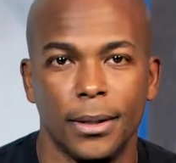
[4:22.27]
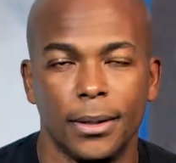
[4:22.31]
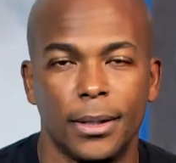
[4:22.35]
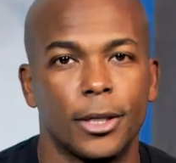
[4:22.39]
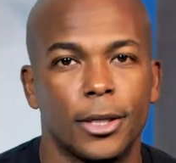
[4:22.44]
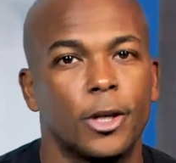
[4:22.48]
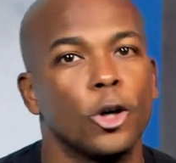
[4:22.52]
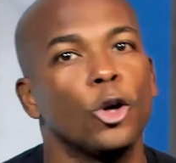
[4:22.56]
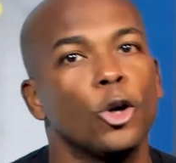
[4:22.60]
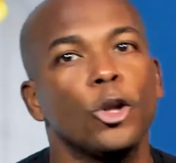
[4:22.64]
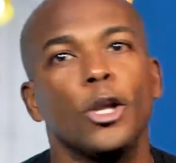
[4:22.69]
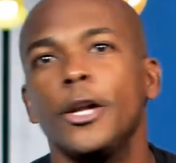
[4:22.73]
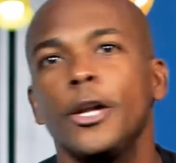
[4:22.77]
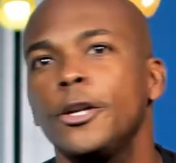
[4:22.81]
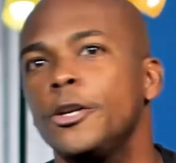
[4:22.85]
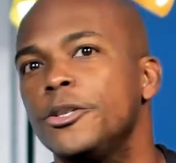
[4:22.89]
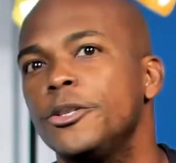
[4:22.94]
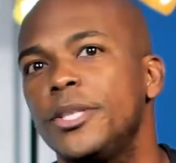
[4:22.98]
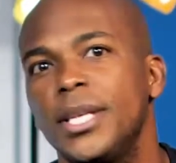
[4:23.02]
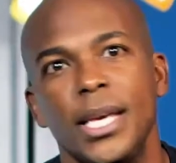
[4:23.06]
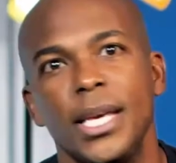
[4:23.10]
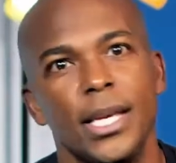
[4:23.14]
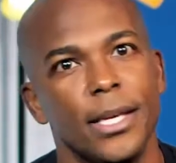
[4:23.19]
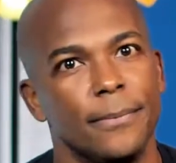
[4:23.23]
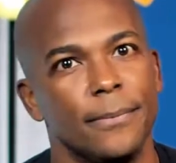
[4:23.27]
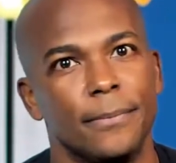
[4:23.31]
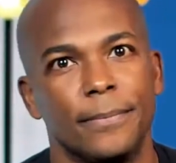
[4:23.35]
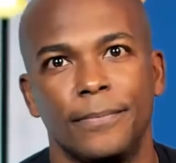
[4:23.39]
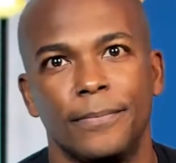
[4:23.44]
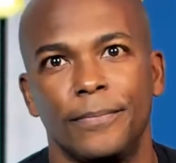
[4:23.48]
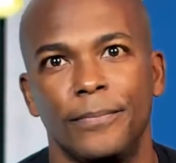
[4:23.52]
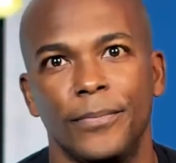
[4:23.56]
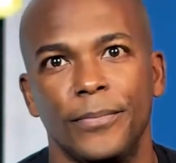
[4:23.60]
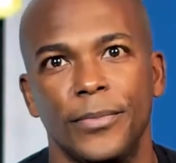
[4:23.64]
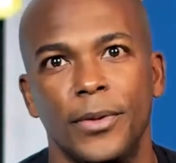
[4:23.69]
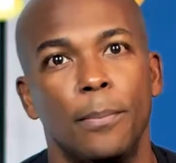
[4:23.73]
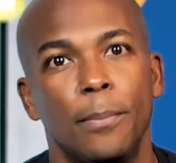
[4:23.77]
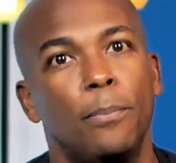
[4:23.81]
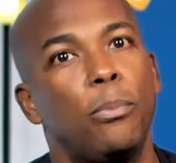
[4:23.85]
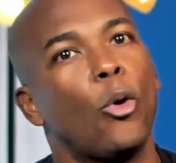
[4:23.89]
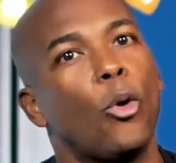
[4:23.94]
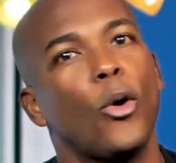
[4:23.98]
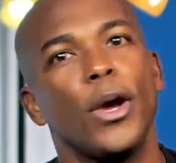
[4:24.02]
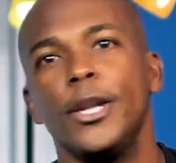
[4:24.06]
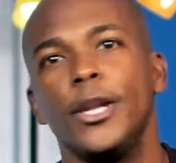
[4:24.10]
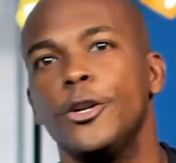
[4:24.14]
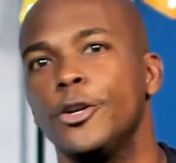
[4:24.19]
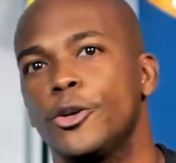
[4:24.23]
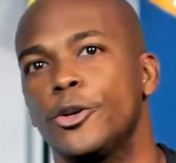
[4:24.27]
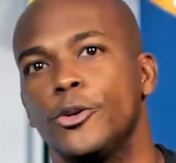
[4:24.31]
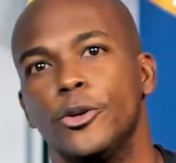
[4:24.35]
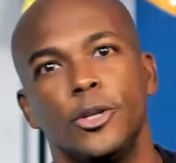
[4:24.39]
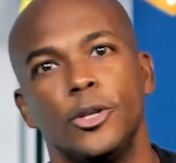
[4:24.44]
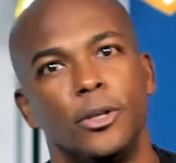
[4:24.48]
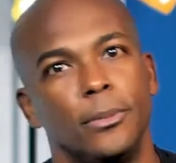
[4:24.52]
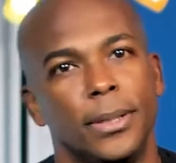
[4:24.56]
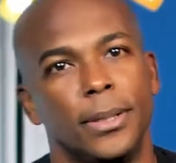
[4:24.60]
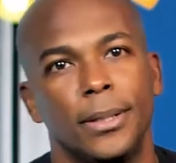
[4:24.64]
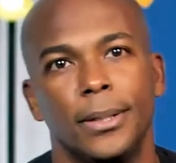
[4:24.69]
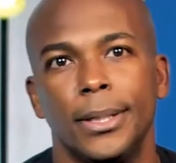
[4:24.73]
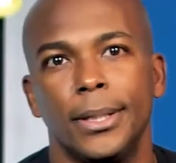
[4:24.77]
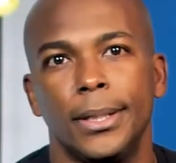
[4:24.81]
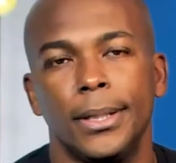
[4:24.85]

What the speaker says: the girl on your team, the boy in your group.